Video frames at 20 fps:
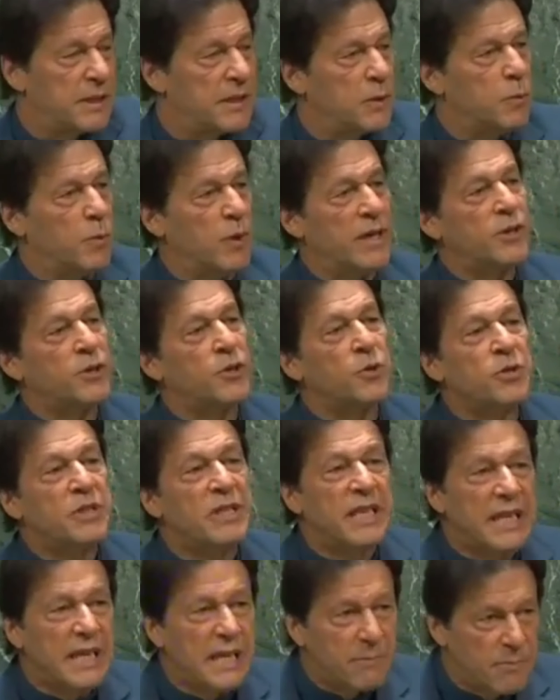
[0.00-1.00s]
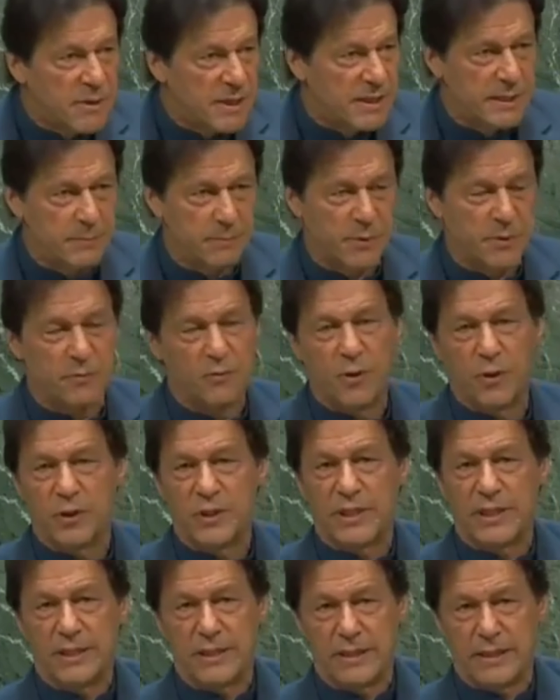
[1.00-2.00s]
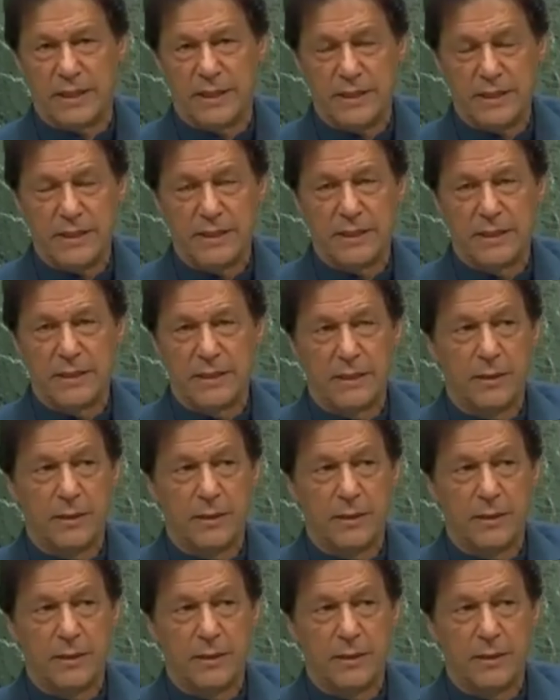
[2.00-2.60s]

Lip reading: in the West who deliberately provoked this,